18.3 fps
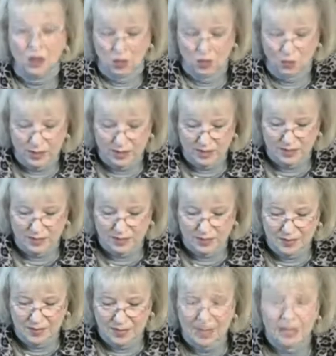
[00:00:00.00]

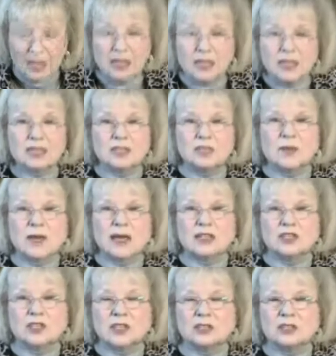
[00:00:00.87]
wisdom, and He is
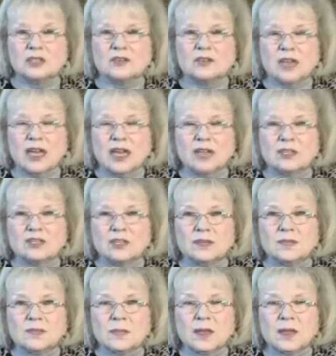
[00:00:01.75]
my
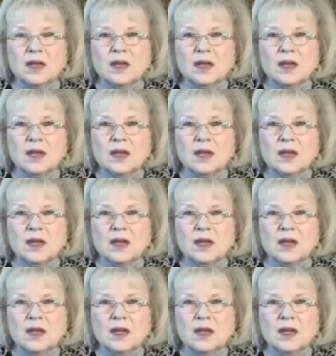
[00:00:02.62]
justification.